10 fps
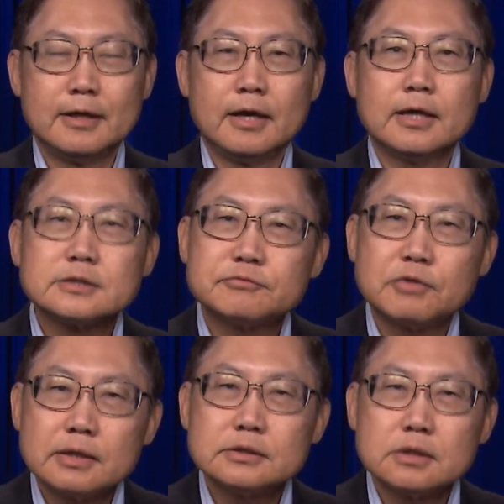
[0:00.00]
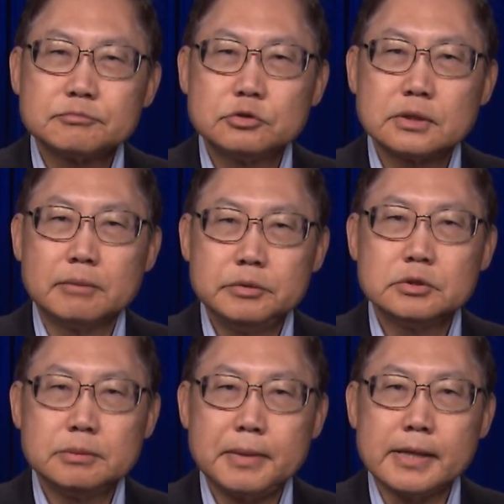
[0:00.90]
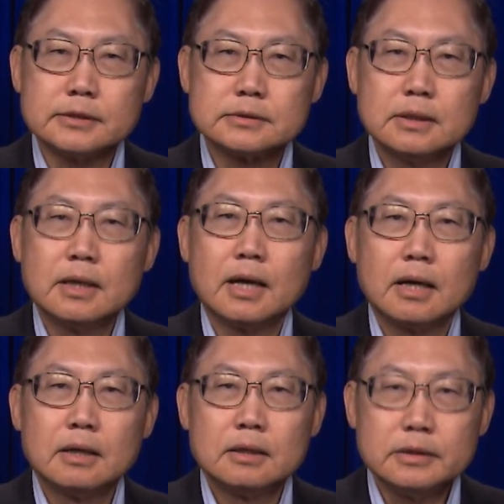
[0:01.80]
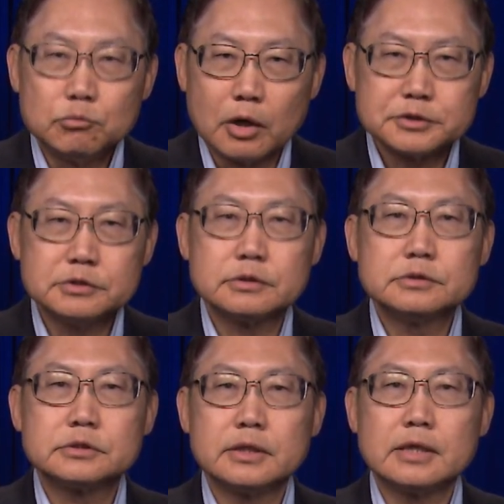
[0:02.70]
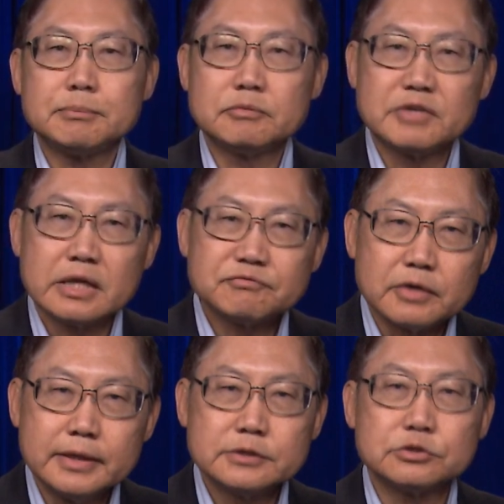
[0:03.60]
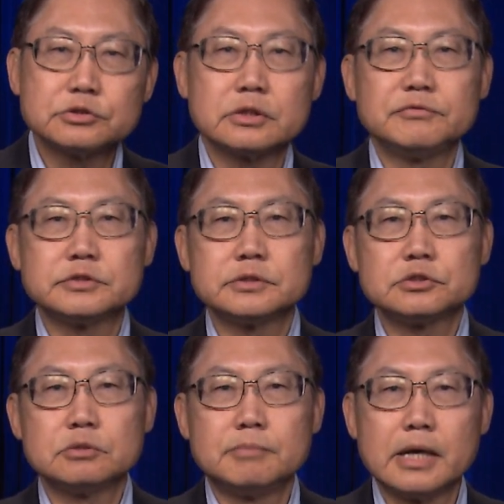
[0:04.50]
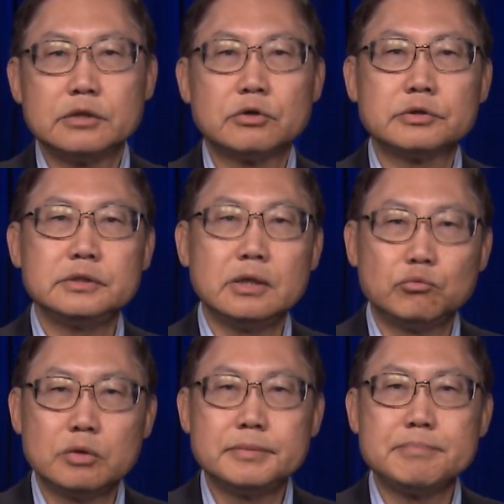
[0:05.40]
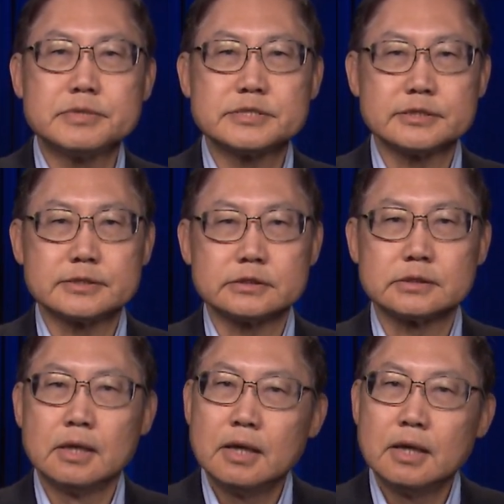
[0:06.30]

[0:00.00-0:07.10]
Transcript: As a founder of two community banks in Washington State, I provided financial services to minority and women businesses.